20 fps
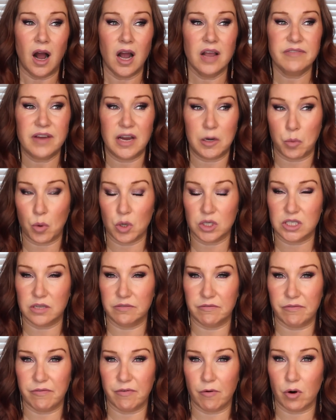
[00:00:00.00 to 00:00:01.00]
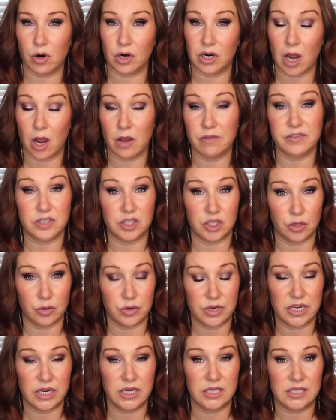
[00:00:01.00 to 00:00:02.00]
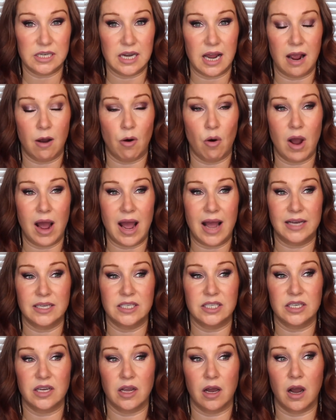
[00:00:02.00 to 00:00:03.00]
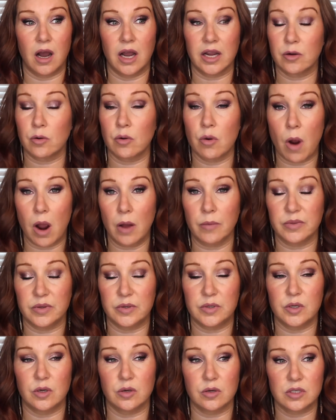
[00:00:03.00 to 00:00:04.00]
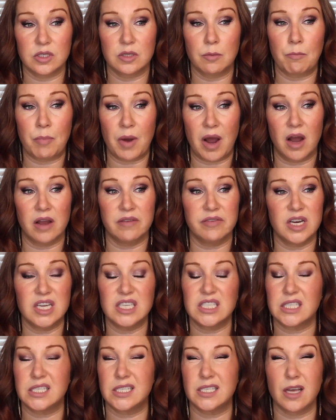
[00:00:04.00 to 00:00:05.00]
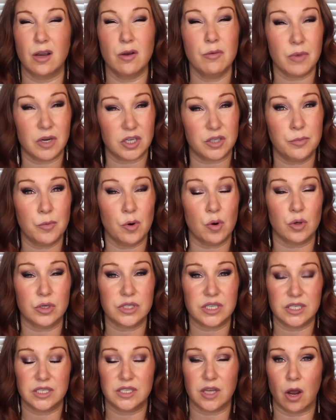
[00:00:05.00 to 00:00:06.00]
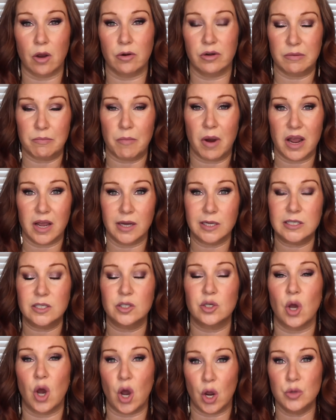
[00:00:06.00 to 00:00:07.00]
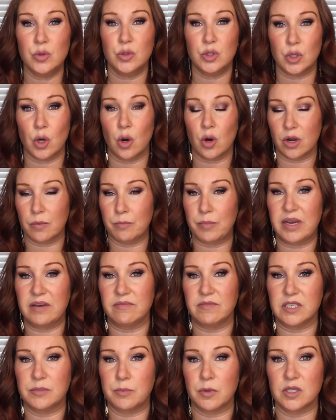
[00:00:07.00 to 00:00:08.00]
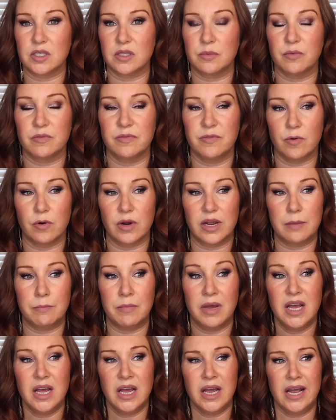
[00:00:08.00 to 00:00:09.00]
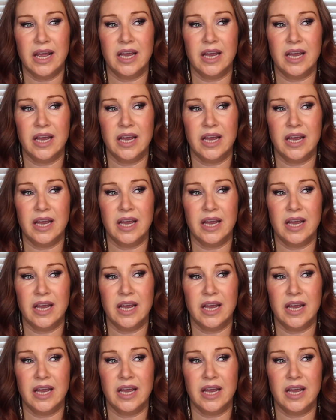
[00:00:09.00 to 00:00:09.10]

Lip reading: I've had Watson for over 2 years now, and I grew up with dogs, but I've learned so much more since owning my own dog and being responsible for him.